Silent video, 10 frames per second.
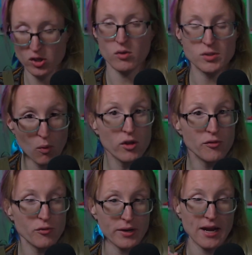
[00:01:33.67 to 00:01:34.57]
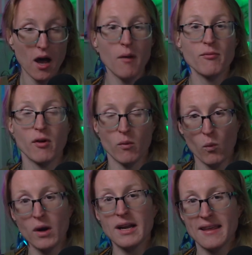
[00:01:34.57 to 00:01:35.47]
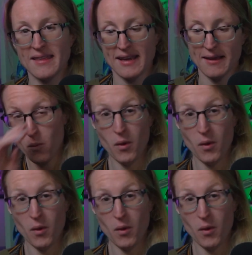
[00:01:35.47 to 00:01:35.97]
So, spoiler-free, up front, what did I think?